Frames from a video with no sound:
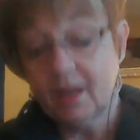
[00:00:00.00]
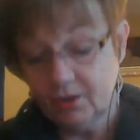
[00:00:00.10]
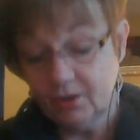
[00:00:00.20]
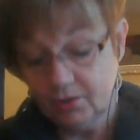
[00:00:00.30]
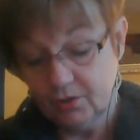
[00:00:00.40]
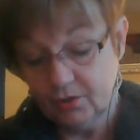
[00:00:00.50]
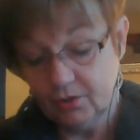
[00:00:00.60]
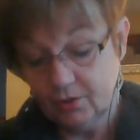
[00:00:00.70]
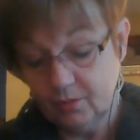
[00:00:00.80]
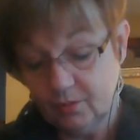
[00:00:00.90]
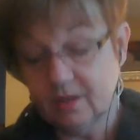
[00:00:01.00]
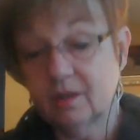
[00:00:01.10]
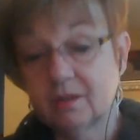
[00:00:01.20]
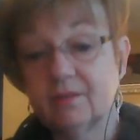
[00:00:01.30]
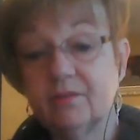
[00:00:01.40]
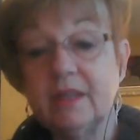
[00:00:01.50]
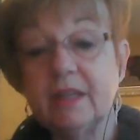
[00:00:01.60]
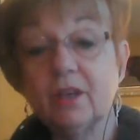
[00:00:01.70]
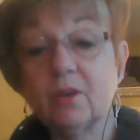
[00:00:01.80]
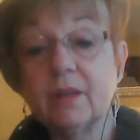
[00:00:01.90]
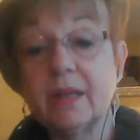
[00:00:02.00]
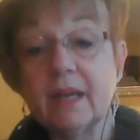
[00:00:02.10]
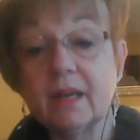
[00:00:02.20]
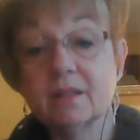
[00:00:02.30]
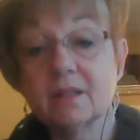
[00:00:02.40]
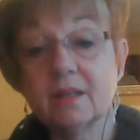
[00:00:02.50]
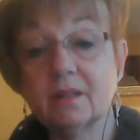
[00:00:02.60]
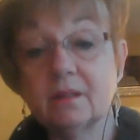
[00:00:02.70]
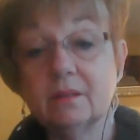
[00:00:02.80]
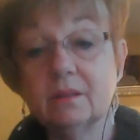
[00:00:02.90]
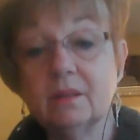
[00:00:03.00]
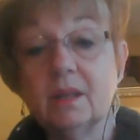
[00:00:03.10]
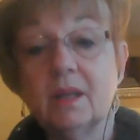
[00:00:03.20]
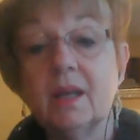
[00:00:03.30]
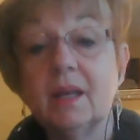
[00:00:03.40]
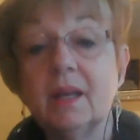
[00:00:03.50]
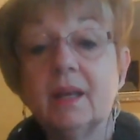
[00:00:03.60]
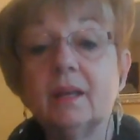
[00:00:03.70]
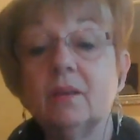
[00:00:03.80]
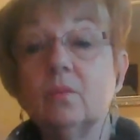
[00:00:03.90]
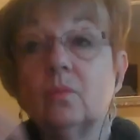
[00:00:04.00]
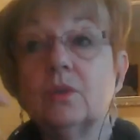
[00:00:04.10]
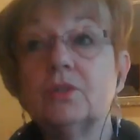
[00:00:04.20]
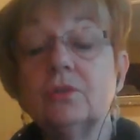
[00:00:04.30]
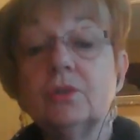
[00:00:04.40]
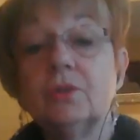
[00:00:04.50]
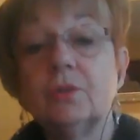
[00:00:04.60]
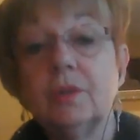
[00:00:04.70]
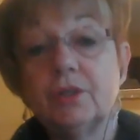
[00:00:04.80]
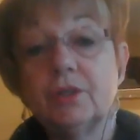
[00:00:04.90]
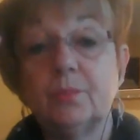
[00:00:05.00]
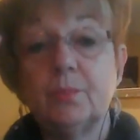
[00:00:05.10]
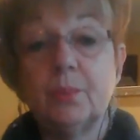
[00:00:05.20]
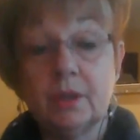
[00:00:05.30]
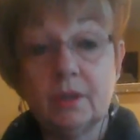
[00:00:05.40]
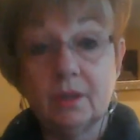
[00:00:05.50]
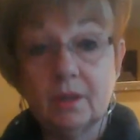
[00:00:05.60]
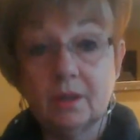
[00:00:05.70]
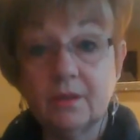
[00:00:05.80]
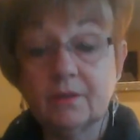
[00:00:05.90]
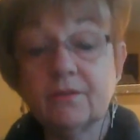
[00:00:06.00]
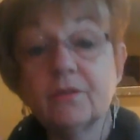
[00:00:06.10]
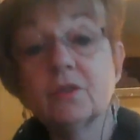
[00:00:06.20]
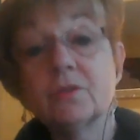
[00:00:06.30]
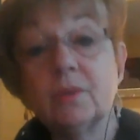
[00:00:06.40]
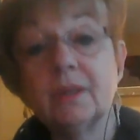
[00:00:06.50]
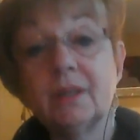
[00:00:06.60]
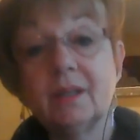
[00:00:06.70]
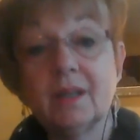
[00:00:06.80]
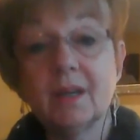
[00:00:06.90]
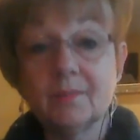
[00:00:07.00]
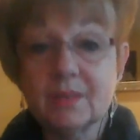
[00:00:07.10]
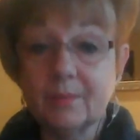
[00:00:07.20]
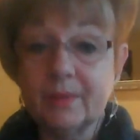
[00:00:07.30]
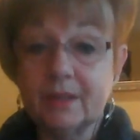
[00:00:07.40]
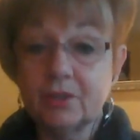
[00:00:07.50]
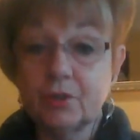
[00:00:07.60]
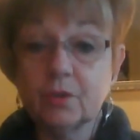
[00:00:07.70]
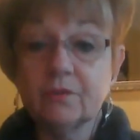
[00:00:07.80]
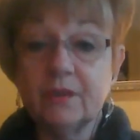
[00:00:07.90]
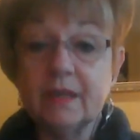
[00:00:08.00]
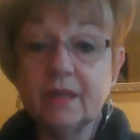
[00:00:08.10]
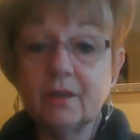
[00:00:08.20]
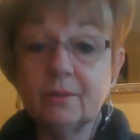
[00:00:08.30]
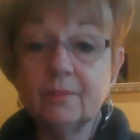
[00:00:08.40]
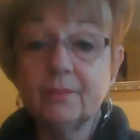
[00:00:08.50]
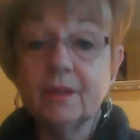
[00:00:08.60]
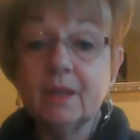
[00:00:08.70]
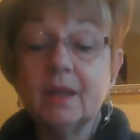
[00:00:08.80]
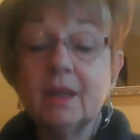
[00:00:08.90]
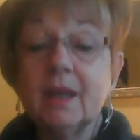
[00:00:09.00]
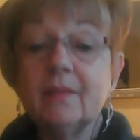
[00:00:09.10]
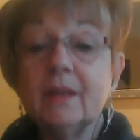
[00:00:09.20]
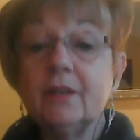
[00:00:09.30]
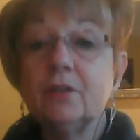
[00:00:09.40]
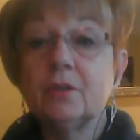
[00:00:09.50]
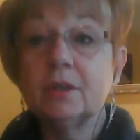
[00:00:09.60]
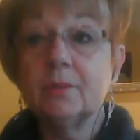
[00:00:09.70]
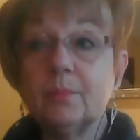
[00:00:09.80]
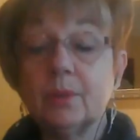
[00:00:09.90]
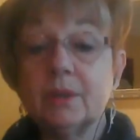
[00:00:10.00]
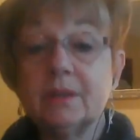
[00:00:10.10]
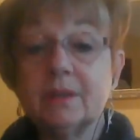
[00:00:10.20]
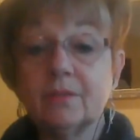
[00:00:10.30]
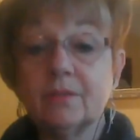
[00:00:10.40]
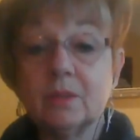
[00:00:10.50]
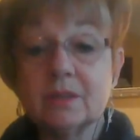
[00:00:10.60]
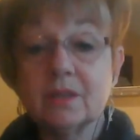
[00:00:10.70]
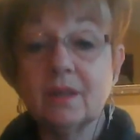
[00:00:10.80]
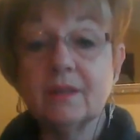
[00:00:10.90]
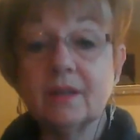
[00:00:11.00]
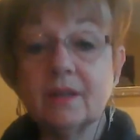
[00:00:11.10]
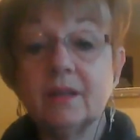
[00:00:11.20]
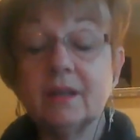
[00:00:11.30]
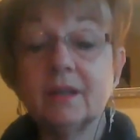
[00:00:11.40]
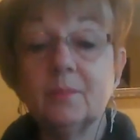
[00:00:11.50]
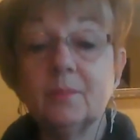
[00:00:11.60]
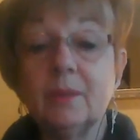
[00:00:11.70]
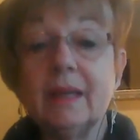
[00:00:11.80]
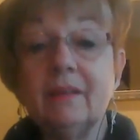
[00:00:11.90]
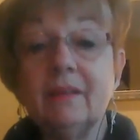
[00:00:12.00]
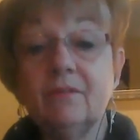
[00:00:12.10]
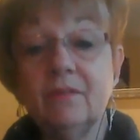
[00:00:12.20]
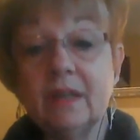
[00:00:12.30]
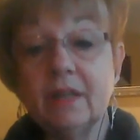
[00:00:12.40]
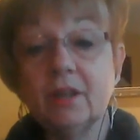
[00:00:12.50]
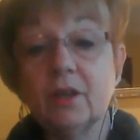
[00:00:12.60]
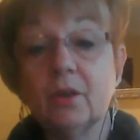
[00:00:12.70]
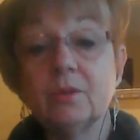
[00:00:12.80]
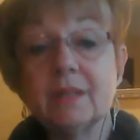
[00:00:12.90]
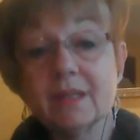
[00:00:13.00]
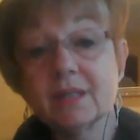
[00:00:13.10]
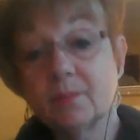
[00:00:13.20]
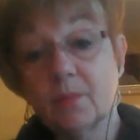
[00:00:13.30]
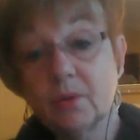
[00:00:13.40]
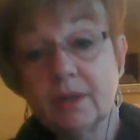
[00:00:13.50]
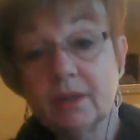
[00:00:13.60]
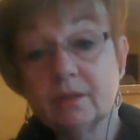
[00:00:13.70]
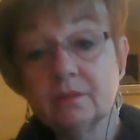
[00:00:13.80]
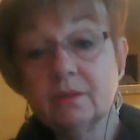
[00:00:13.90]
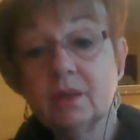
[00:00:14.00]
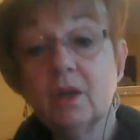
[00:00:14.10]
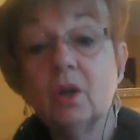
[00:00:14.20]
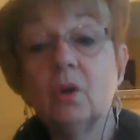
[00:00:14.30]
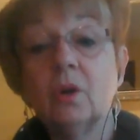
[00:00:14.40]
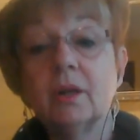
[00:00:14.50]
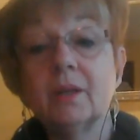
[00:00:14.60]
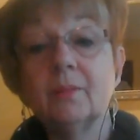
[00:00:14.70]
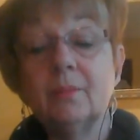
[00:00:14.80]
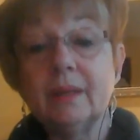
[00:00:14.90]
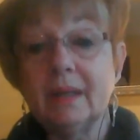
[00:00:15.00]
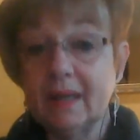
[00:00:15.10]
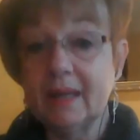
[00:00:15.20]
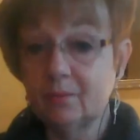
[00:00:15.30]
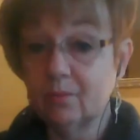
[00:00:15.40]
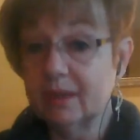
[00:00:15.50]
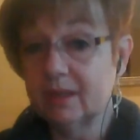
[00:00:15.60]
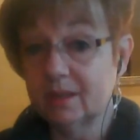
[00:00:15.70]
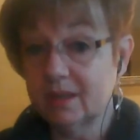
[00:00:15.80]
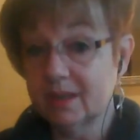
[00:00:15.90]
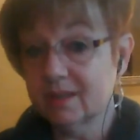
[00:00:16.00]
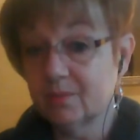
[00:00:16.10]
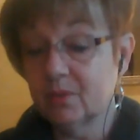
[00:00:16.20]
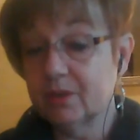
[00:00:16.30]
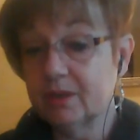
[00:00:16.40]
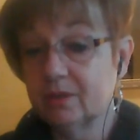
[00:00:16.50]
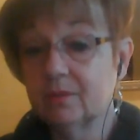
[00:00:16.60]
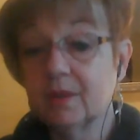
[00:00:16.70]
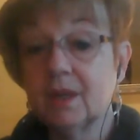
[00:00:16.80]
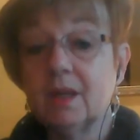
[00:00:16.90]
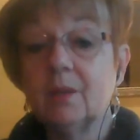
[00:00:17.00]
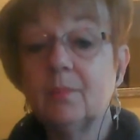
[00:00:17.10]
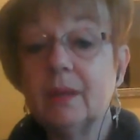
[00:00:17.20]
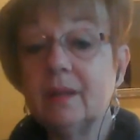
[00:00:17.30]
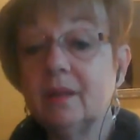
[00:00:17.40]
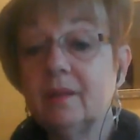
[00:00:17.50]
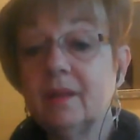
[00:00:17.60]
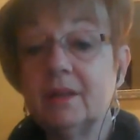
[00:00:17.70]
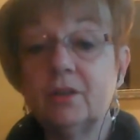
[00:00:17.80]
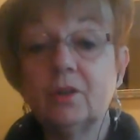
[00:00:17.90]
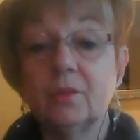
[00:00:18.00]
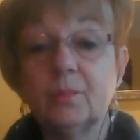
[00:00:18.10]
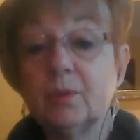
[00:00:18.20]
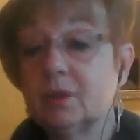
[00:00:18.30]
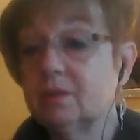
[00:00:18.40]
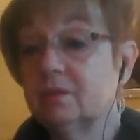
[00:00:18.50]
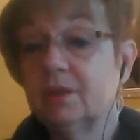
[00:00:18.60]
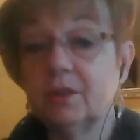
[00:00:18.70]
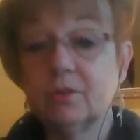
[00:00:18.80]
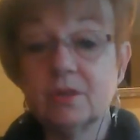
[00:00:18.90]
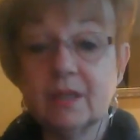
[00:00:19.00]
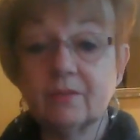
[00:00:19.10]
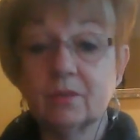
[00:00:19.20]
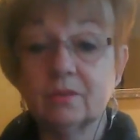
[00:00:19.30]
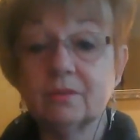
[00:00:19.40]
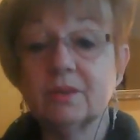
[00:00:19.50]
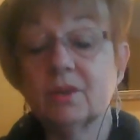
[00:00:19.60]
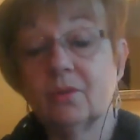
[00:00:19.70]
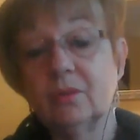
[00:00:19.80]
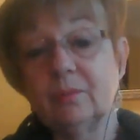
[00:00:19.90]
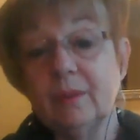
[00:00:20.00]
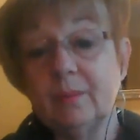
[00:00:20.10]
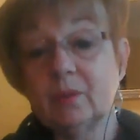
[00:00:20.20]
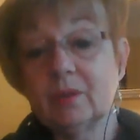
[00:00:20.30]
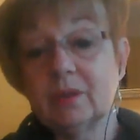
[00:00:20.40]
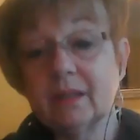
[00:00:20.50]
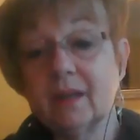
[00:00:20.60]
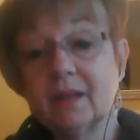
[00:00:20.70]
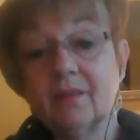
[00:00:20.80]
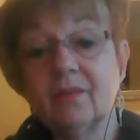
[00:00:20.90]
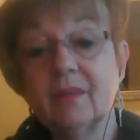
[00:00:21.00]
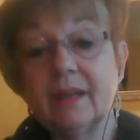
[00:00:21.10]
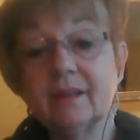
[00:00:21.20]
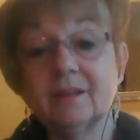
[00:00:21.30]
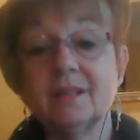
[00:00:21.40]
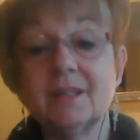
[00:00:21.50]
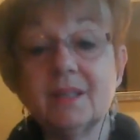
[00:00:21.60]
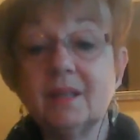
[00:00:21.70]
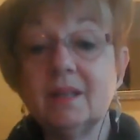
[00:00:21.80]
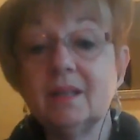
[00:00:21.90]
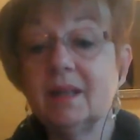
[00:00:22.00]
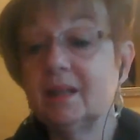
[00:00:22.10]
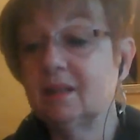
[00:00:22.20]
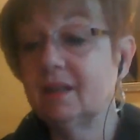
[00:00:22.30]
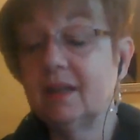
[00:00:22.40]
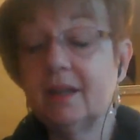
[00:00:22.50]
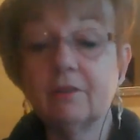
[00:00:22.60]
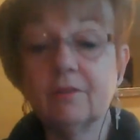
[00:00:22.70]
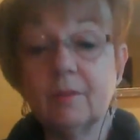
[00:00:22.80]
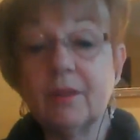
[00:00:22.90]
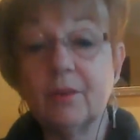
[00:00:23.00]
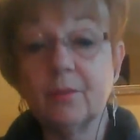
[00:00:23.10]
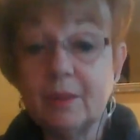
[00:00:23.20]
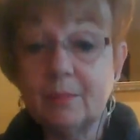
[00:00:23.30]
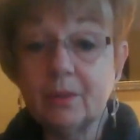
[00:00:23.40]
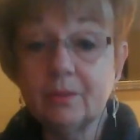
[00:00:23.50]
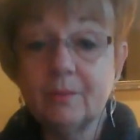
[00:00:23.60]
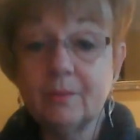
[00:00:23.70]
And you can do what's called a video carousel. Mm-hmm. And what you do is you put, the first one comes up and it's your video, and then you can put different ones on there, and it can be a video testimonial or it can be a written testimonial. But then you can put, you know, several, so when people click on it, they can see and hear from other people